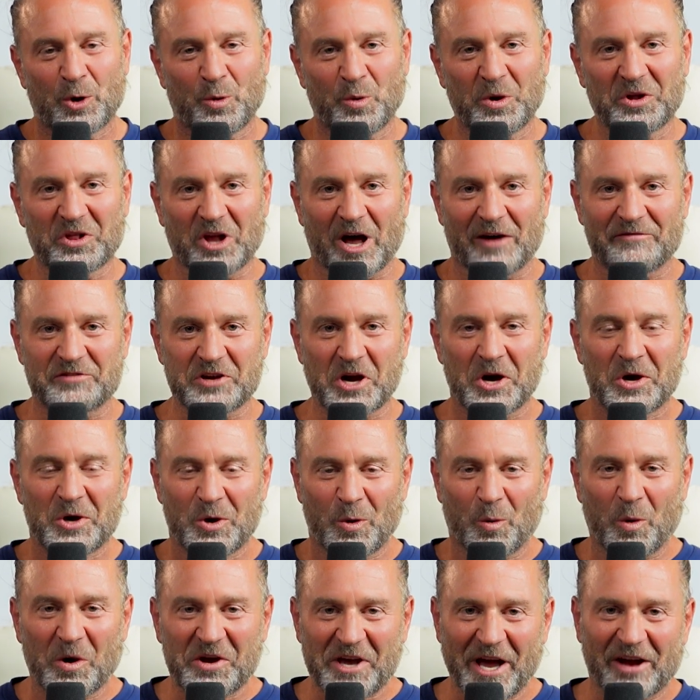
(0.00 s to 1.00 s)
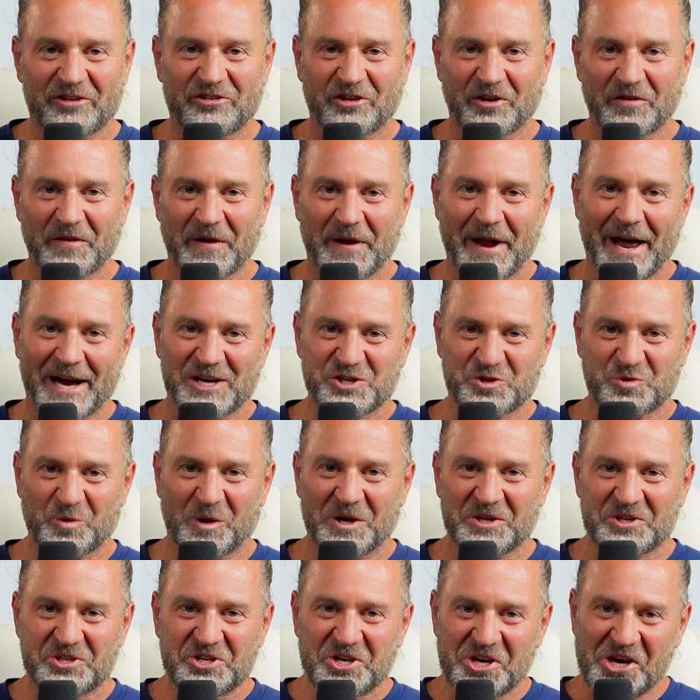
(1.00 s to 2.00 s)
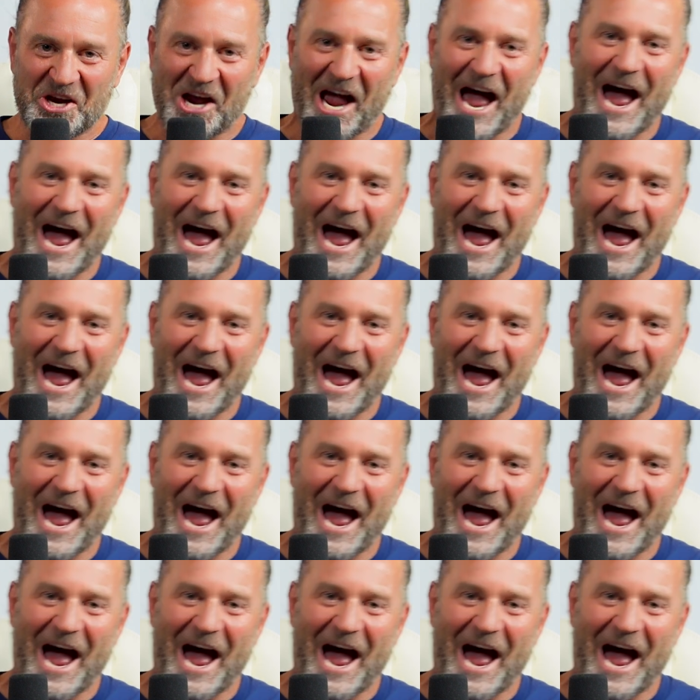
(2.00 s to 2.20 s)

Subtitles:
We love you. We'll catch you in the next one. See you